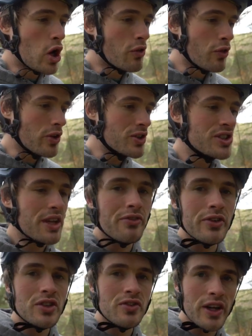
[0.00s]
overall
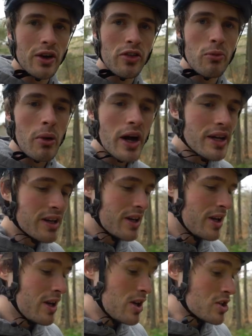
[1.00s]
stiffness feel of the bike.
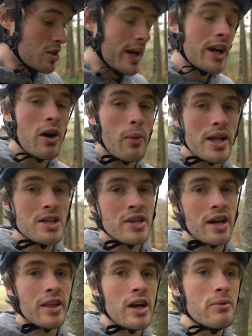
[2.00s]
So I can't wait to
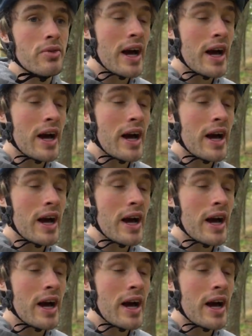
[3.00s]
check that